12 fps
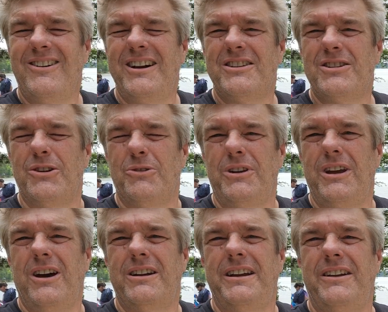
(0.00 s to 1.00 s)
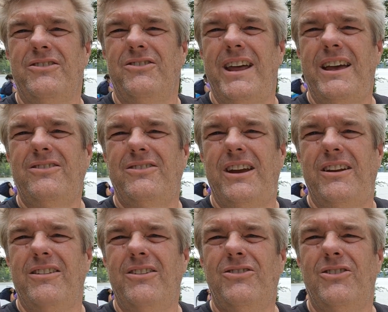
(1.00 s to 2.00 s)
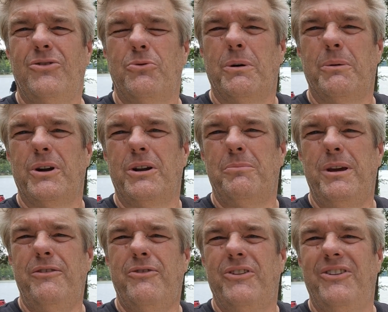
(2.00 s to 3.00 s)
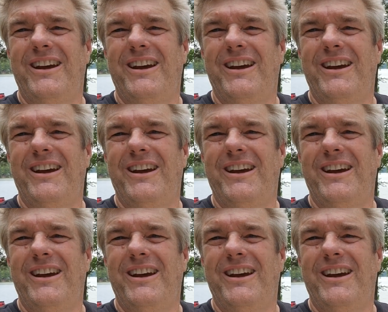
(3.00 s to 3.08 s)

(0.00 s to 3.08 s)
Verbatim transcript: All right, so Deanna is nesting. This is where we're going to be for the